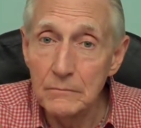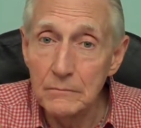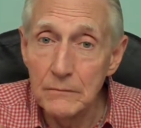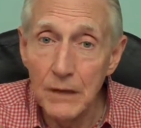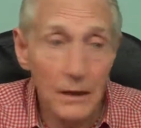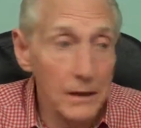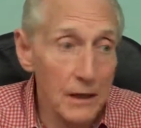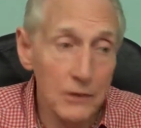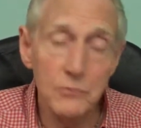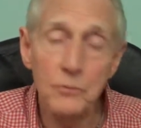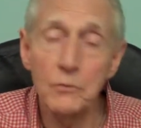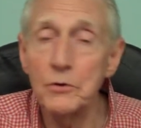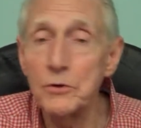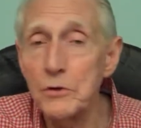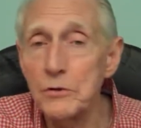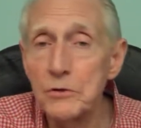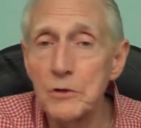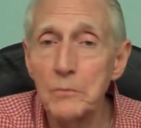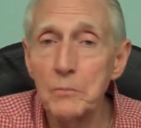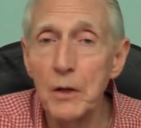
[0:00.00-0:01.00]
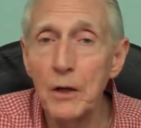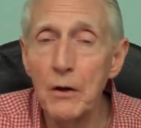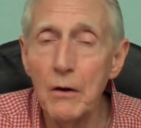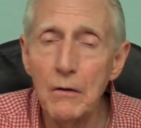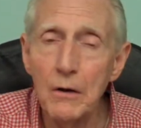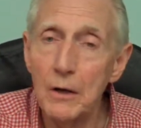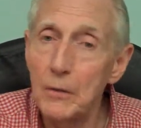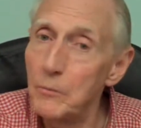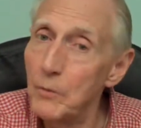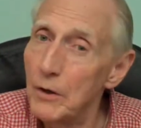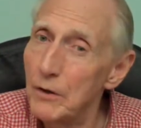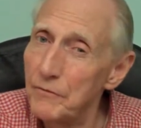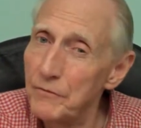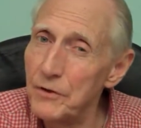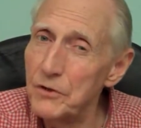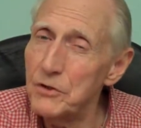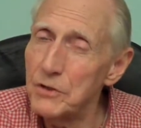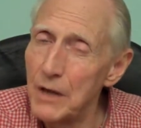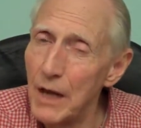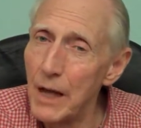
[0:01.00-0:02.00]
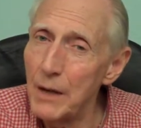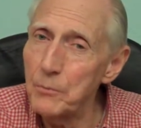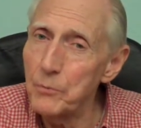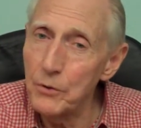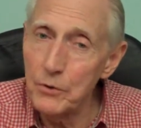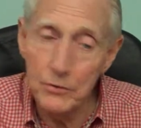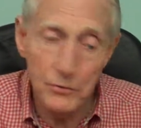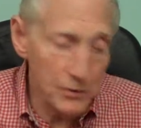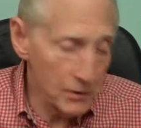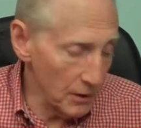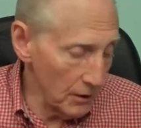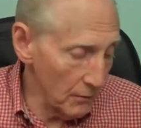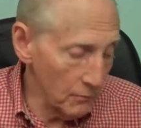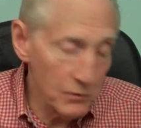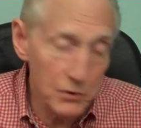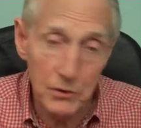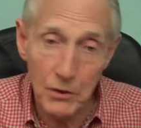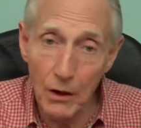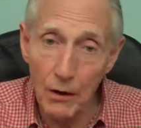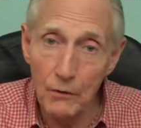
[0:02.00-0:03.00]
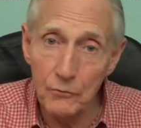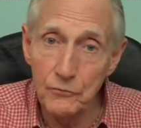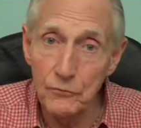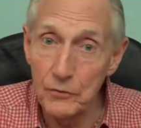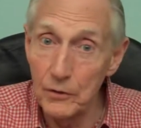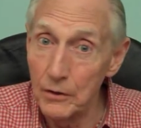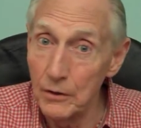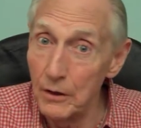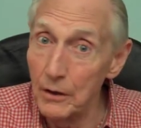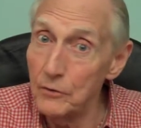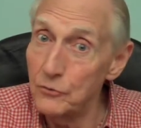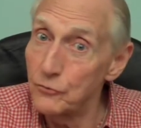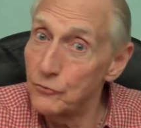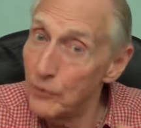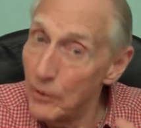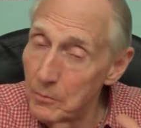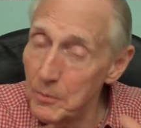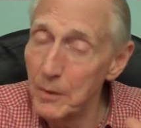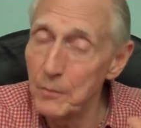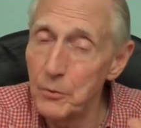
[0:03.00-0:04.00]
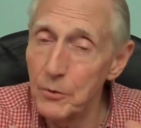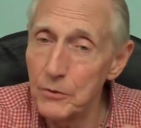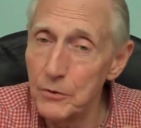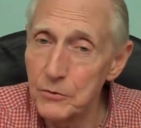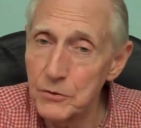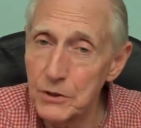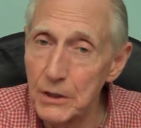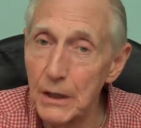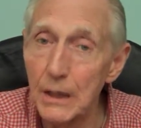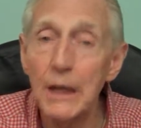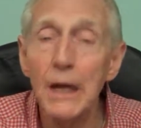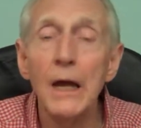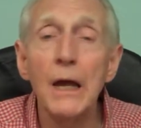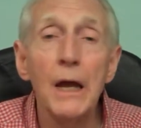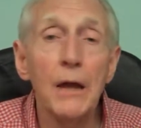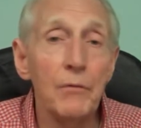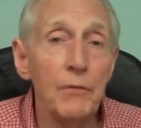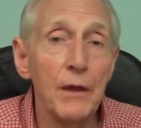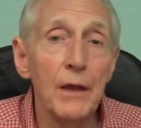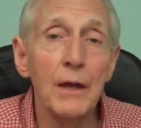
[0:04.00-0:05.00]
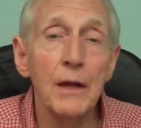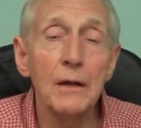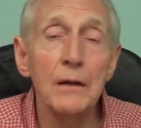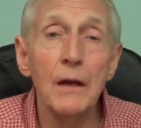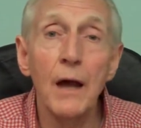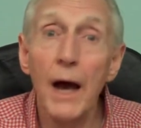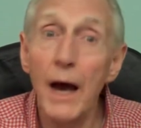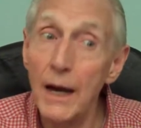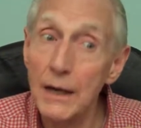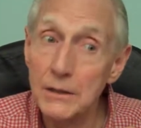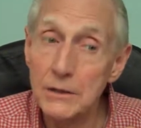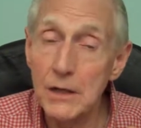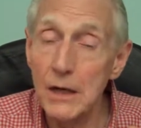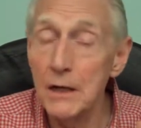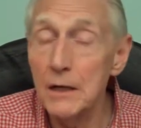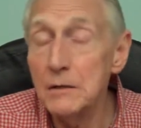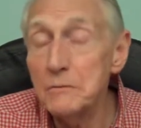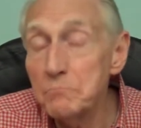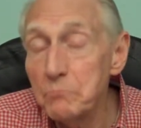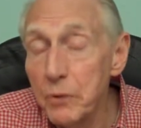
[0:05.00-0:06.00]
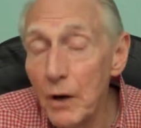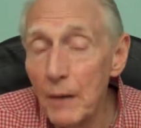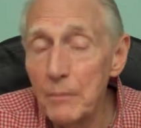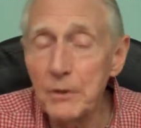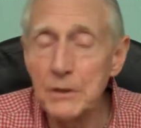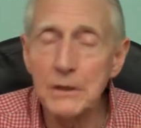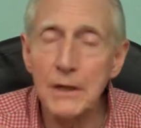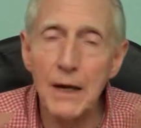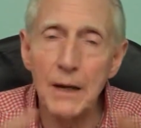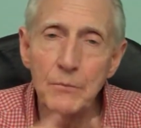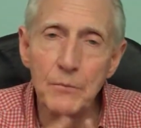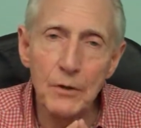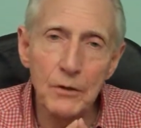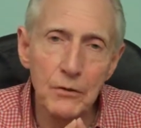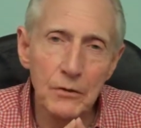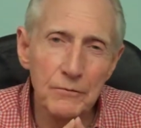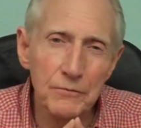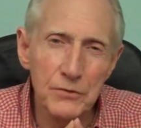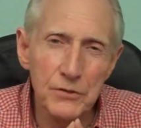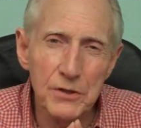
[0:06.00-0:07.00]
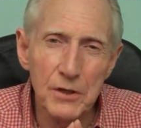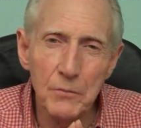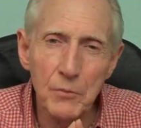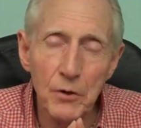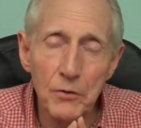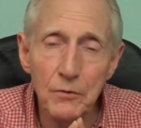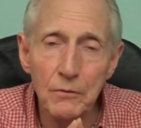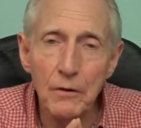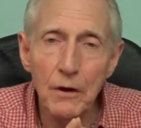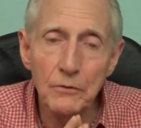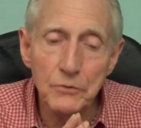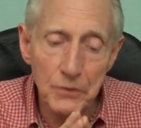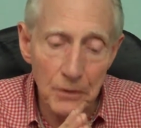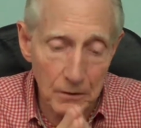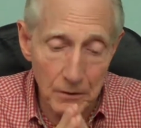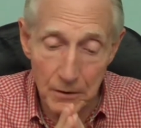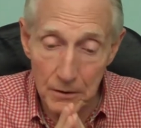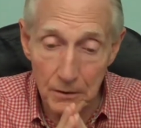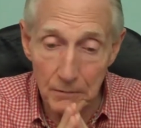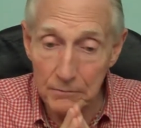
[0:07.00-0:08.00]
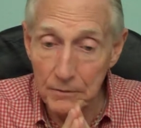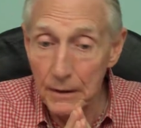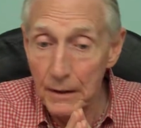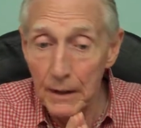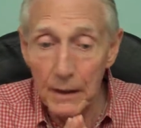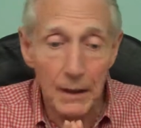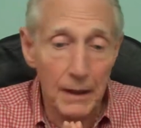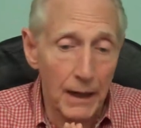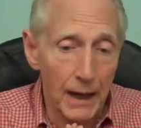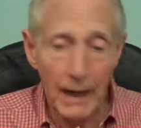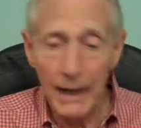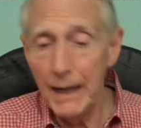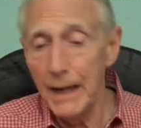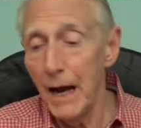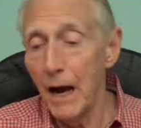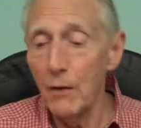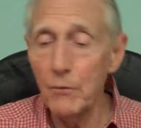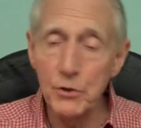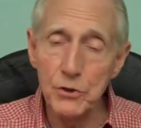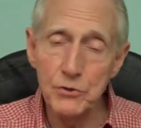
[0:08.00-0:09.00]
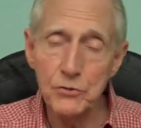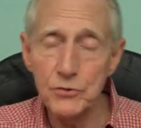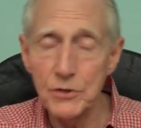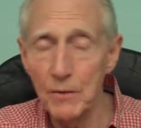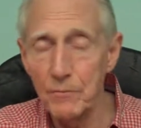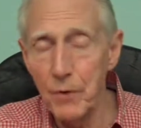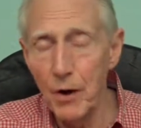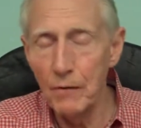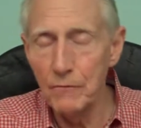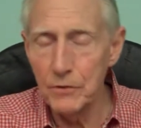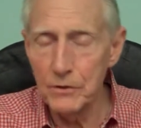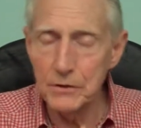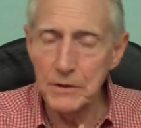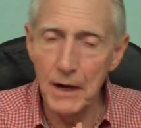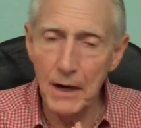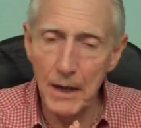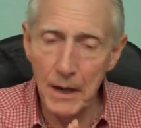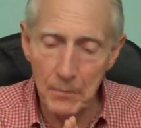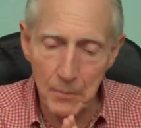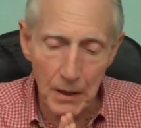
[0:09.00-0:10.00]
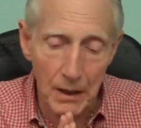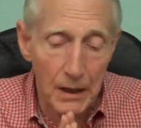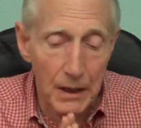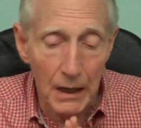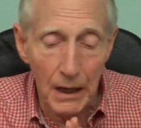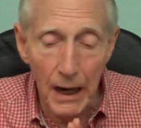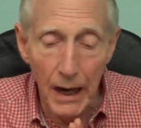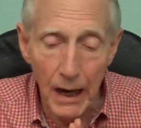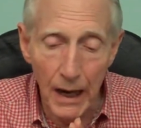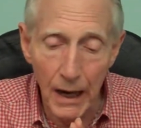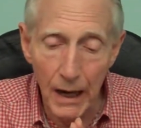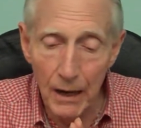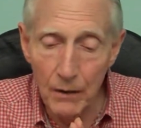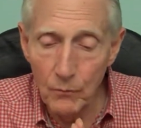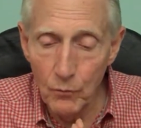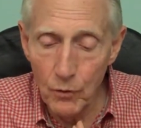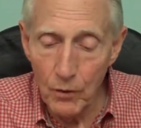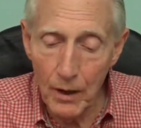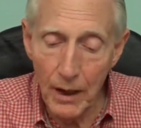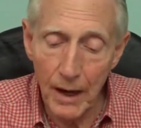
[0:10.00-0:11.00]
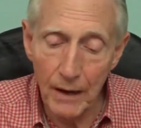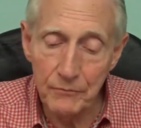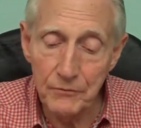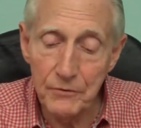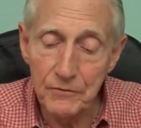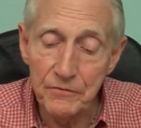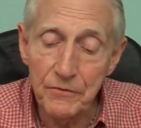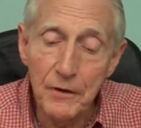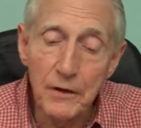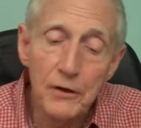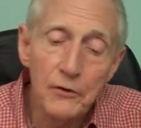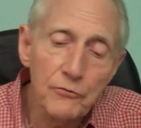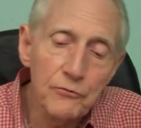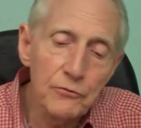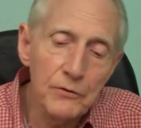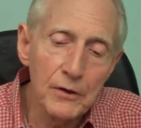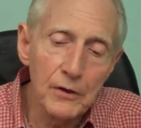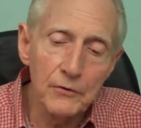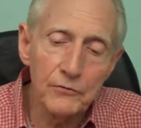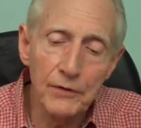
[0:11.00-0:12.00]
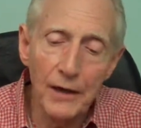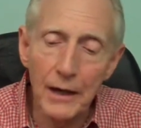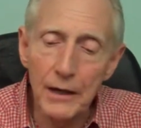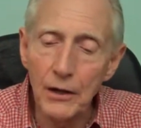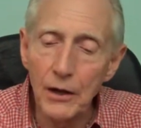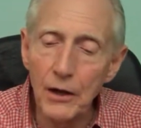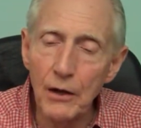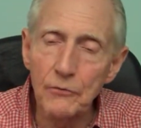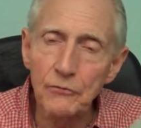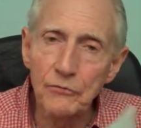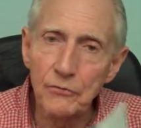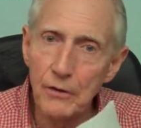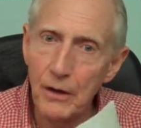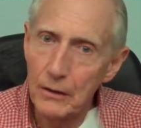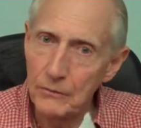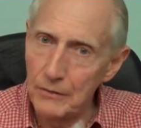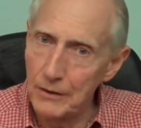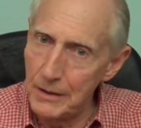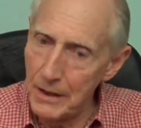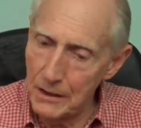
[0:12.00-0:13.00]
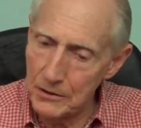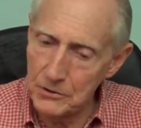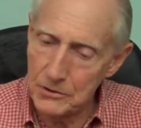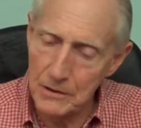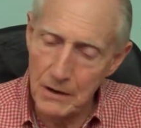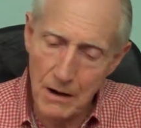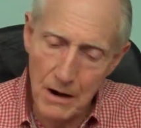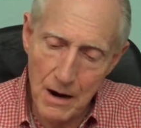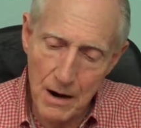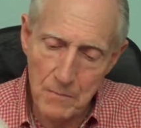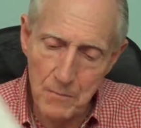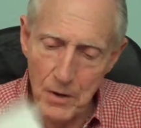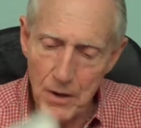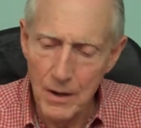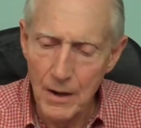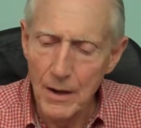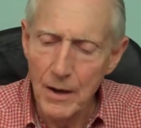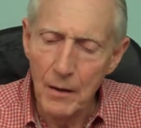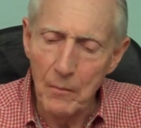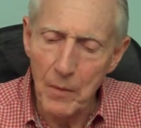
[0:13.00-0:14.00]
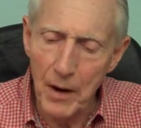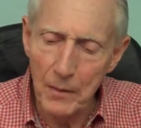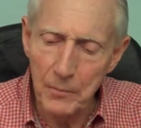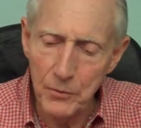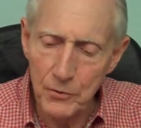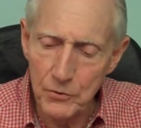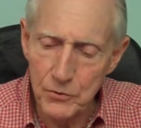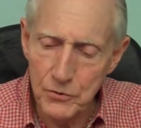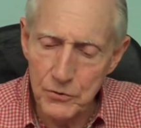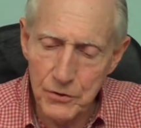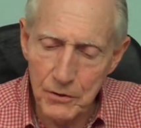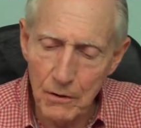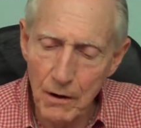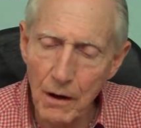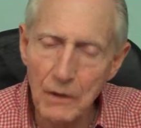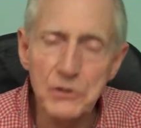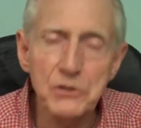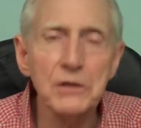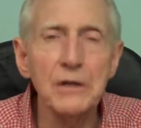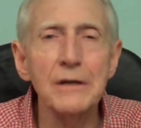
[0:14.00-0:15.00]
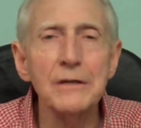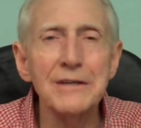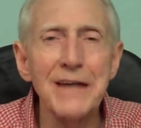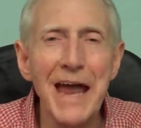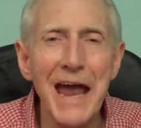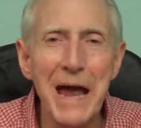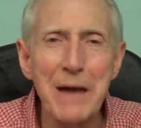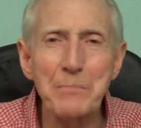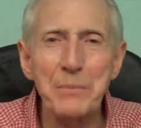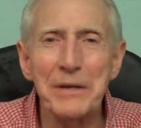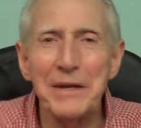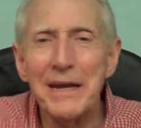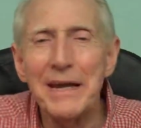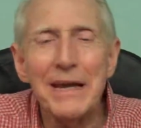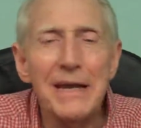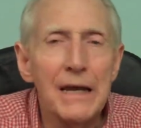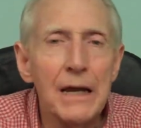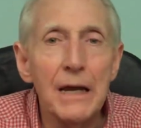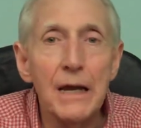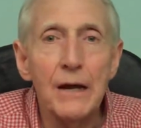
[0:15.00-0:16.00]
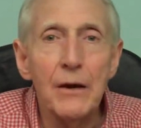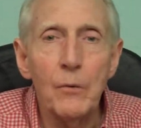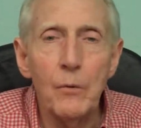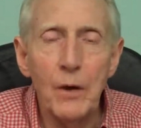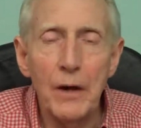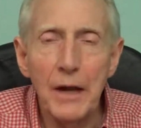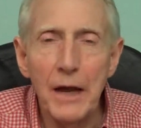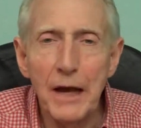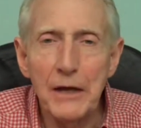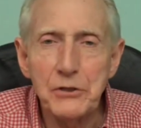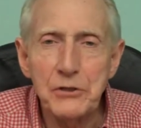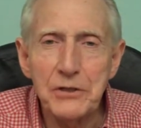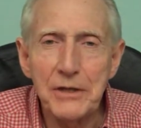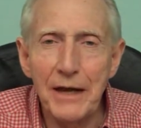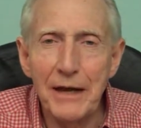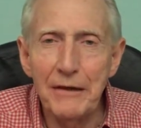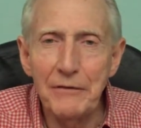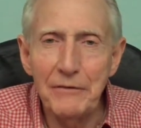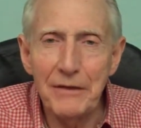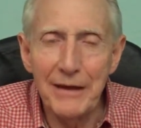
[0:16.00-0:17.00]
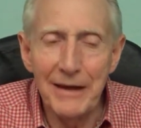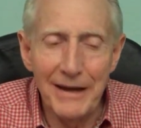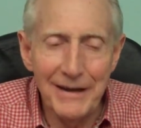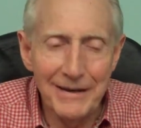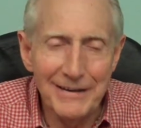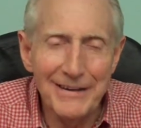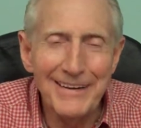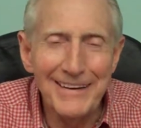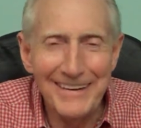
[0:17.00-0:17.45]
Then that's where you should be going. But if it's not producing the results that it should be producing, then I say probably time to look for some other alternative. Anyhow, we used up all our time, and we'll have to finish this, I guess, the next time. My producer always gets happy when I say that.